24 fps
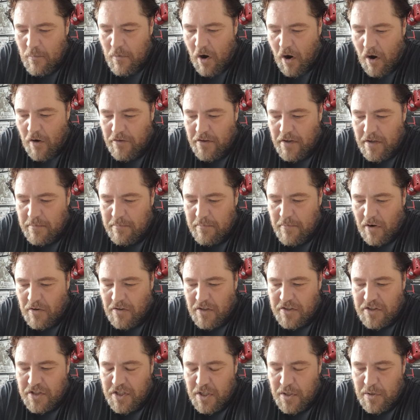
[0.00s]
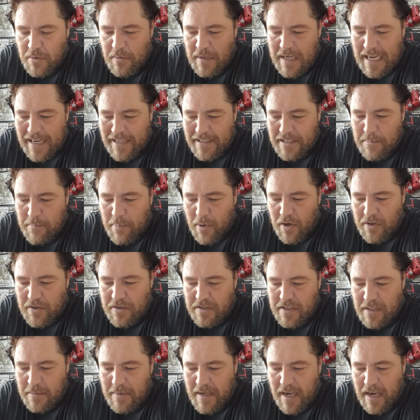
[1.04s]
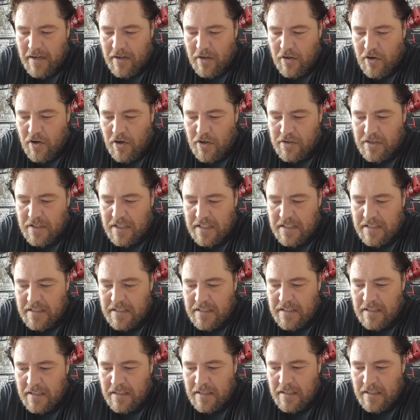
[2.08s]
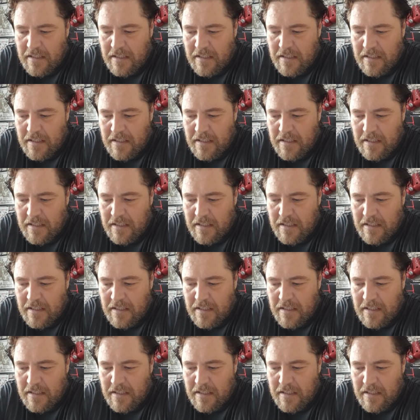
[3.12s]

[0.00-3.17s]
on the two kind of points I'm getting across is,